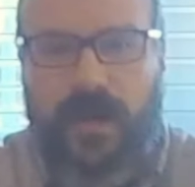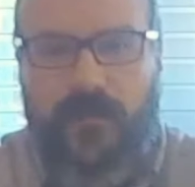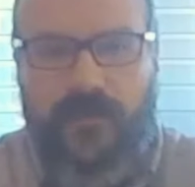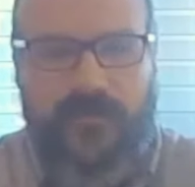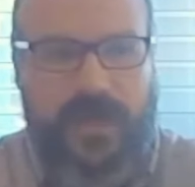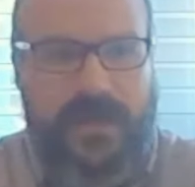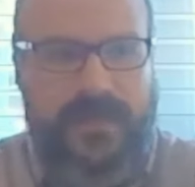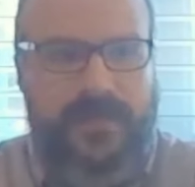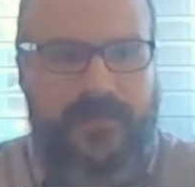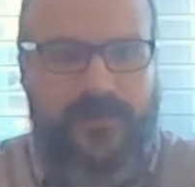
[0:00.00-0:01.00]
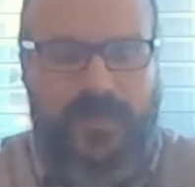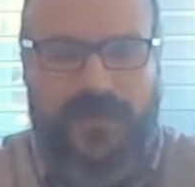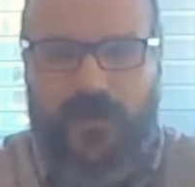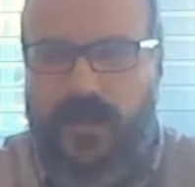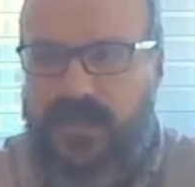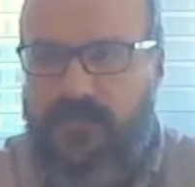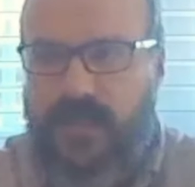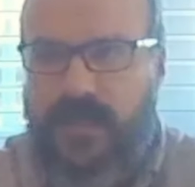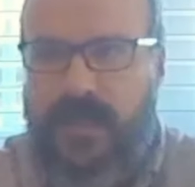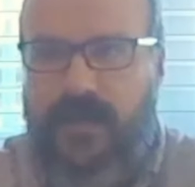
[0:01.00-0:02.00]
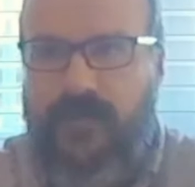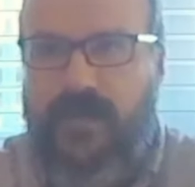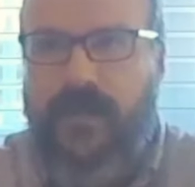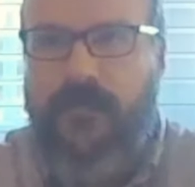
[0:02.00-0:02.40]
a couple of things. First of all, speed and depth.